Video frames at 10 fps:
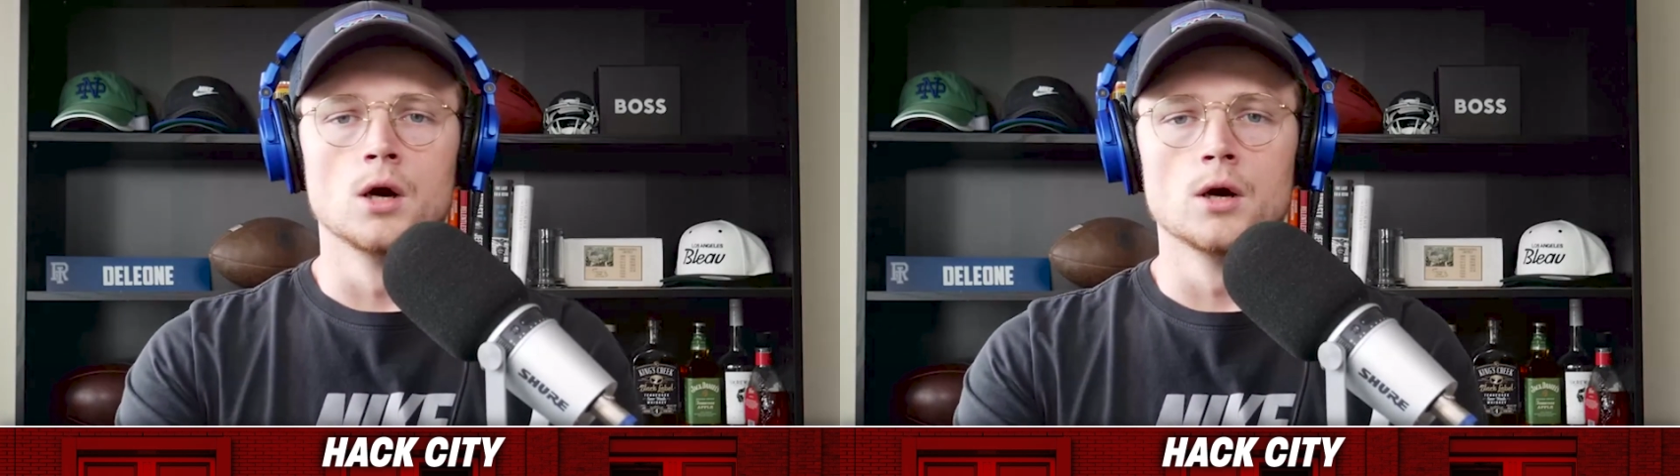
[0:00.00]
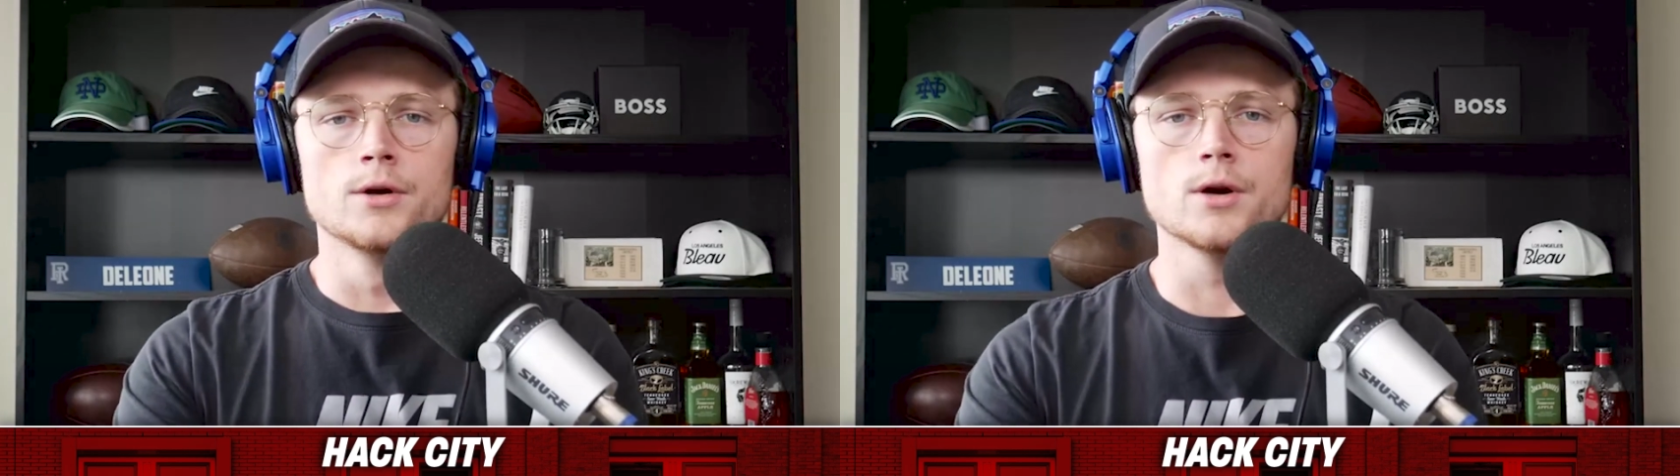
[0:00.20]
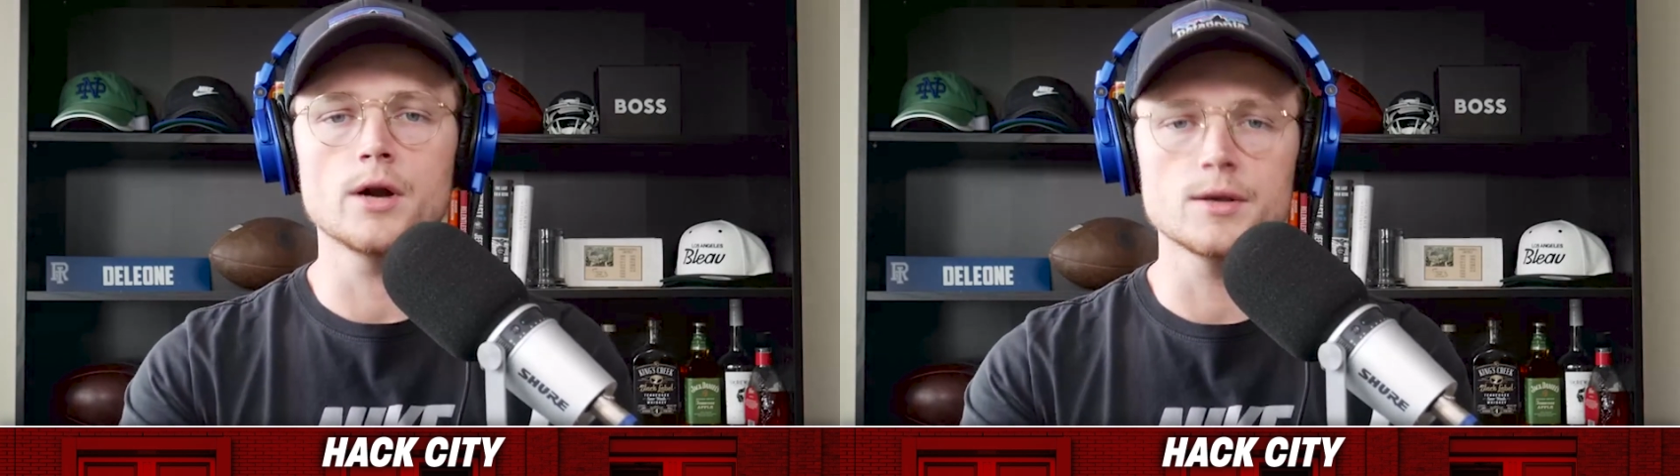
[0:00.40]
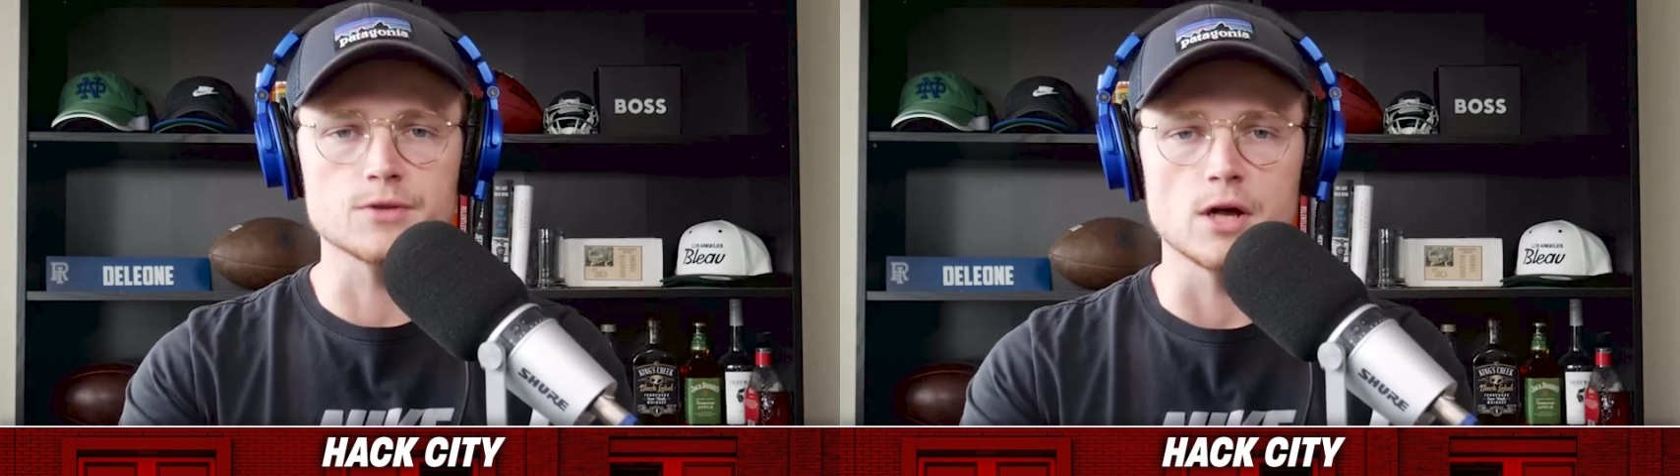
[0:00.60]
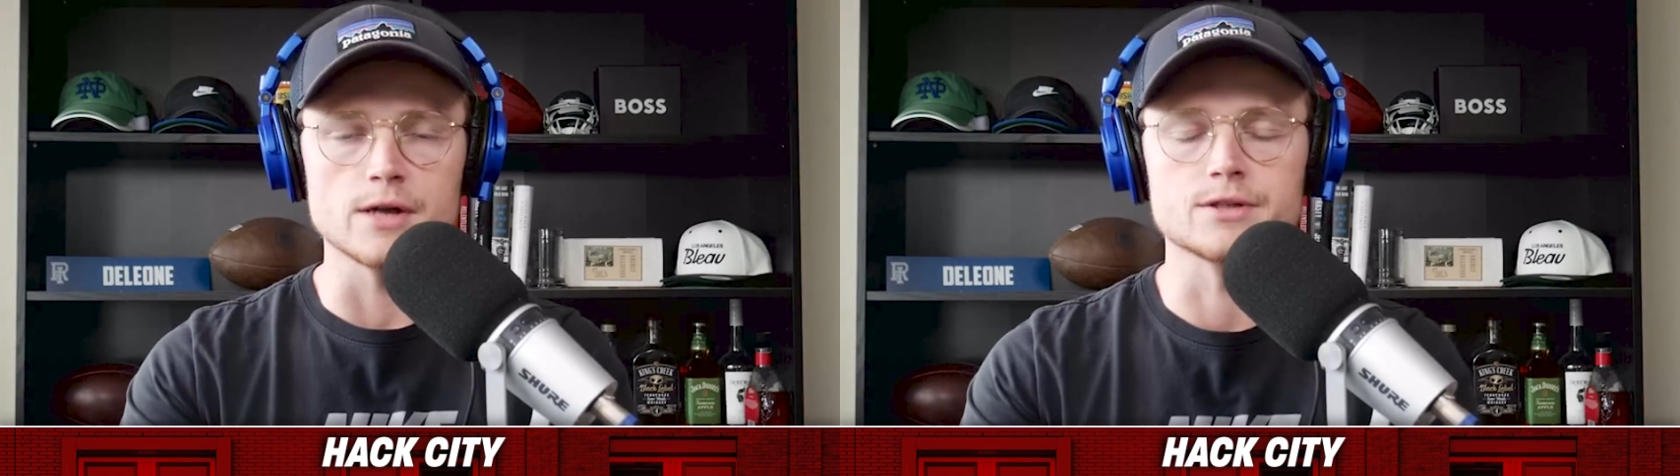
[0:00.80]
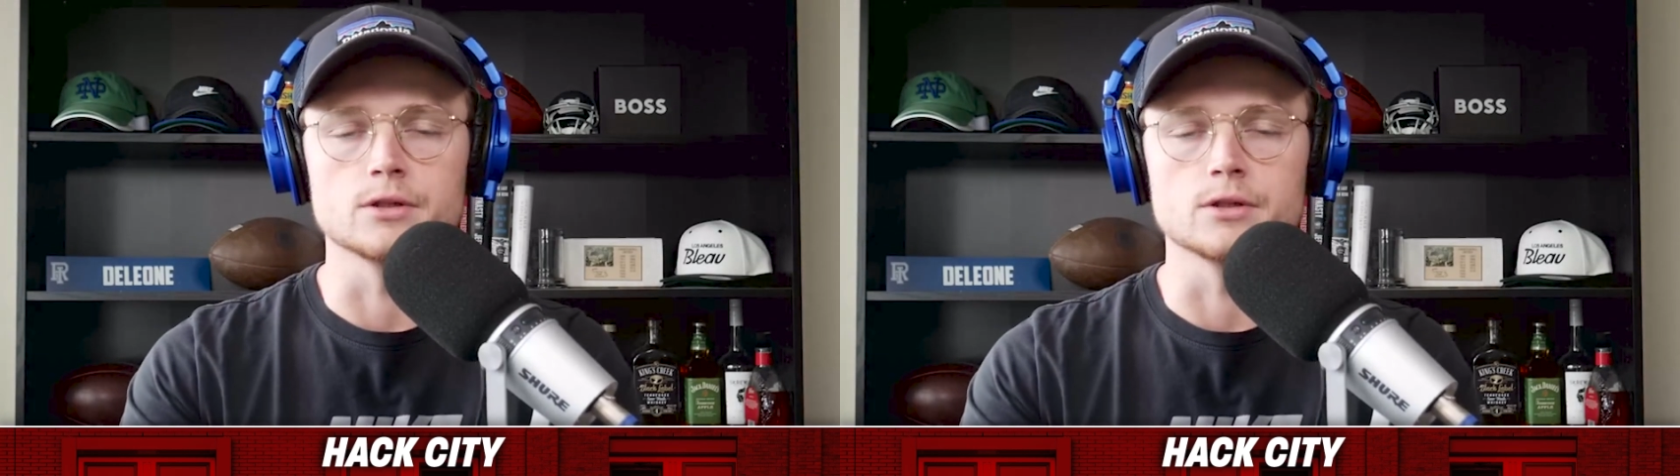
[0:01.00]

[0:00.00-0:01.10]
Notre Dame's loss to